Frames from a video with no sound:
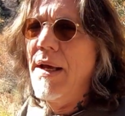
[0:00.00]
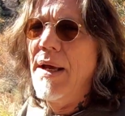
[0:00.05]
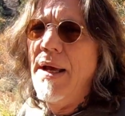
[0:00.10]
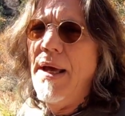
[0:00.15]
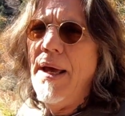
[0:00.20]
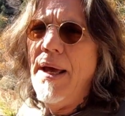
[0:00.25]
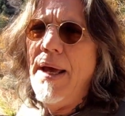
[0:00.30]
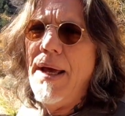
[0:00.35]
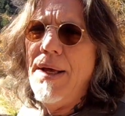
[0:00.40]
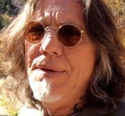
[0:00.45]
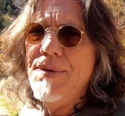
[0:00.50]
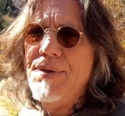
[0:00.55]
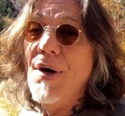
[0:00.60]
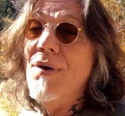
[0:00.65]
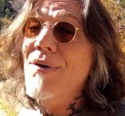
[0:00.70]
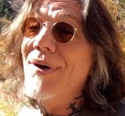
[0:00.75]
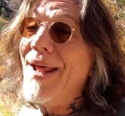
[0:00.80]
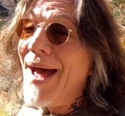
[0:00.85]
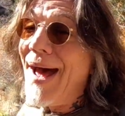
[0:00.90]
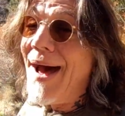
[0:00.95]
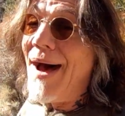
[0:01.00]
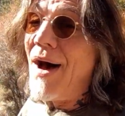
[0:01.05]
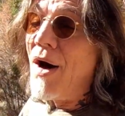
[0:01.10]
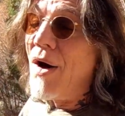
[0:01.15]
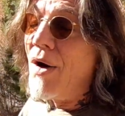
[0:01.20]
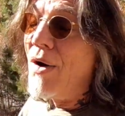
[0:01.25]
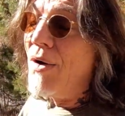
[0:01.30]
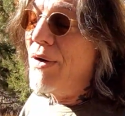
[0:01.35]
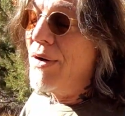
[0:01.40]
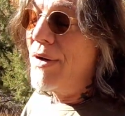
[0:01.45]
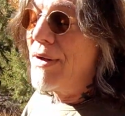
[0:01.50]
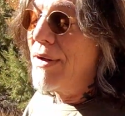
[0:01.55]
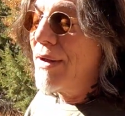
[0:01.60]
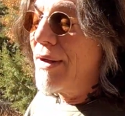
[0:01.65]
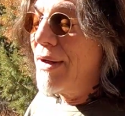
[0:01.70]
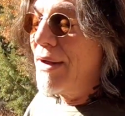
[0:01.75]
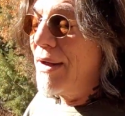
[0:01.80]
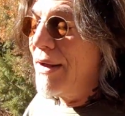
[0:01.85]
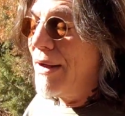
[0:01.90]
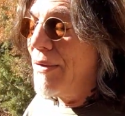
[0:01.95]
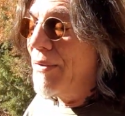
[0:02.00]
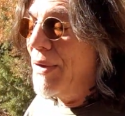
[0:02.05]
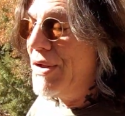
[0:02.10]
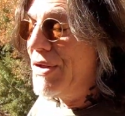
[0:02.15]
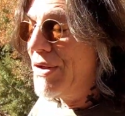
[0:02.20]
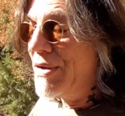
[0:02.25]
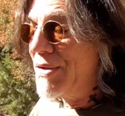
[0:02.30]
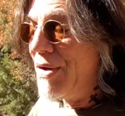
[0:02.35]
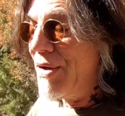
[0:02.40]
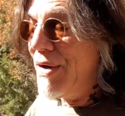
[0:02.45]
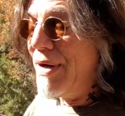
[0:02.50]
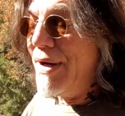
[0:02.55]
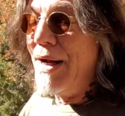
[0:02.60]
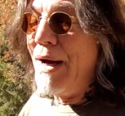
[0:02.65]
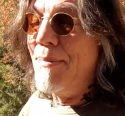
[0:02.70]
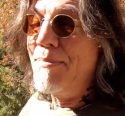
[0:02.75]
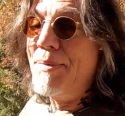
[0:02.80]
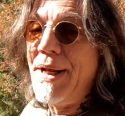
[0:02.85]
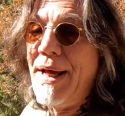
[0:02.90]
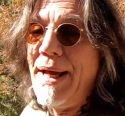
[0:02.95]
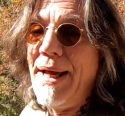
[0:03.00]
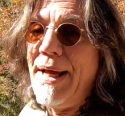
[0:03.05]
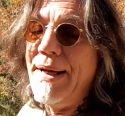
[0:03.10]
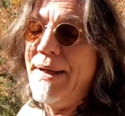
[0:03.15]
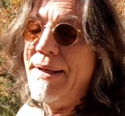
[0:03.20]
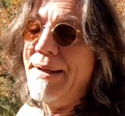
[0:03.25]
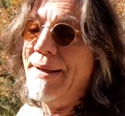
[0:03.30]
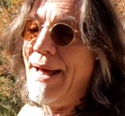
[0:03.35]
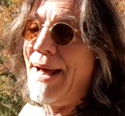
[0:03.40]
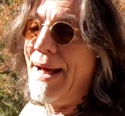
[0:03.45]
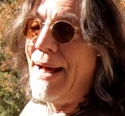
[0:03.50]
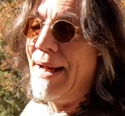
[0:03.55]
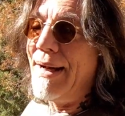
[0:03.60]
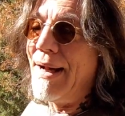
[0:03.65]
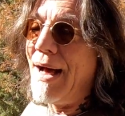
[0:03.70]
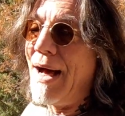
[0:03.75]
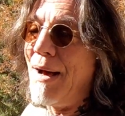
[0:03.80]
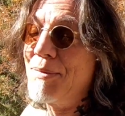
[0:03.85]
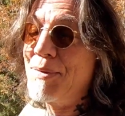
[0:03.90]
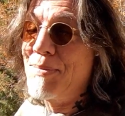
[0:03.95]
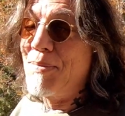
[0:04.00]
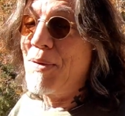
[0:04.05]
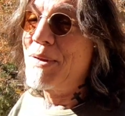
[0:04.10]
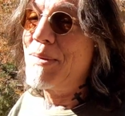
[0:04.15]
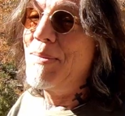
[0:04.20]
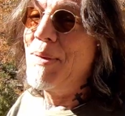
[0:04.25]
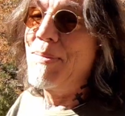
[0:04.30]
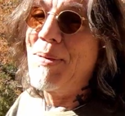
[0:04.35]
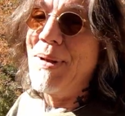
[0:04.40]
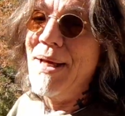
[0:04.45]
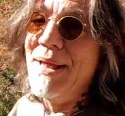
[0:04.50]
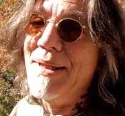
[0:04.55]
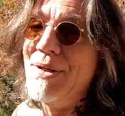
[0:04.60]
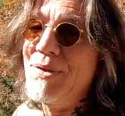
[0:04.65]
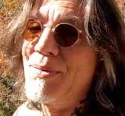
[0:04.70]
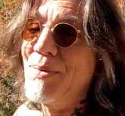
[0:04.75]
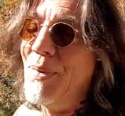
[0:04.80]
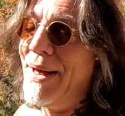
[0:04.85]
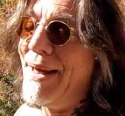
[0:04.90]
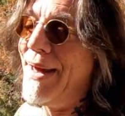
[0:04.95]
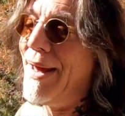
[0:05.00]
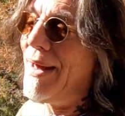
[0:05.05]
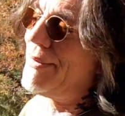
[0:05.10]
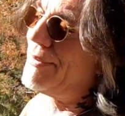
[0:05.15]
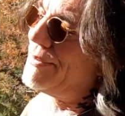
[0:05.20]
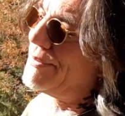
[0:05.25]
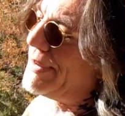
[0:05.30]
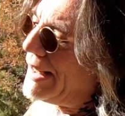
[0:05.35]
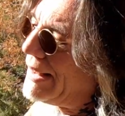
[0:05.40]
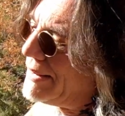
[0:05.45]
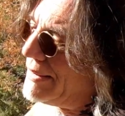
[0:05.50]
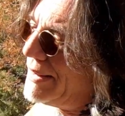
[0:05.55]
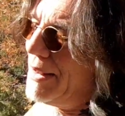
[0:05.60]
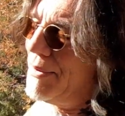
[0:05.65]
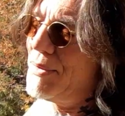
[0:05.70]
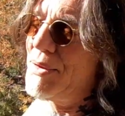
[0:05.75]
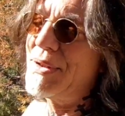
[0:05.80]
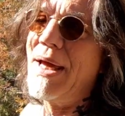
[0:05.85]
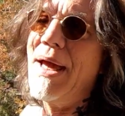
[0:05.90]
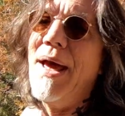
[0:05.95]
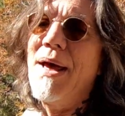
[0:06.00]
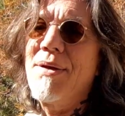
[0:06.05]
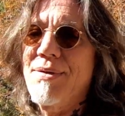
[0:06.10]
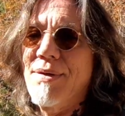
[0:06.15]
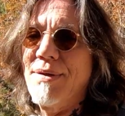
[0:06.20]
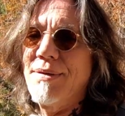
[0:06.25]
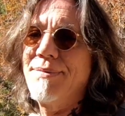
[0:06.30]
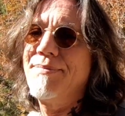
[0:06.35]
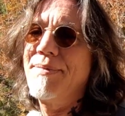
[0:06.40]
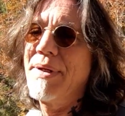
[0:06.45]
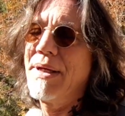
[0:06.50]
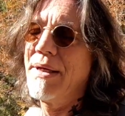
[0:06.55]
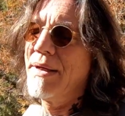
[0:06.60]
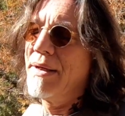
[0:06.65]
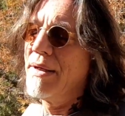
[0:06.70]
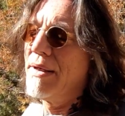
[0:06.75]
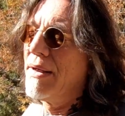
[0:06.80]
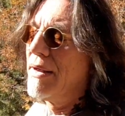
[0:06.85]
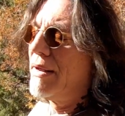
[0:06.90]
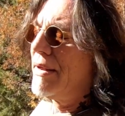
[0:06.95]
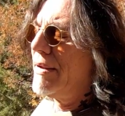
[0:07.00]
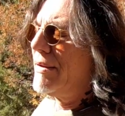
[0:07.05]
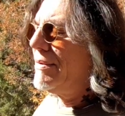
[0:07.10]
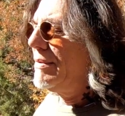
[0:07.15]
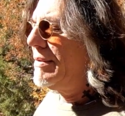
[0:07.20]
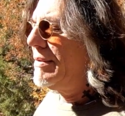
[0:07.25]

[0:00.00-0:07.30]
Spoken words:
Yep. And so now we just heard an update that I'm supposed to be playing this weekend. Well, it was canceled. Damn.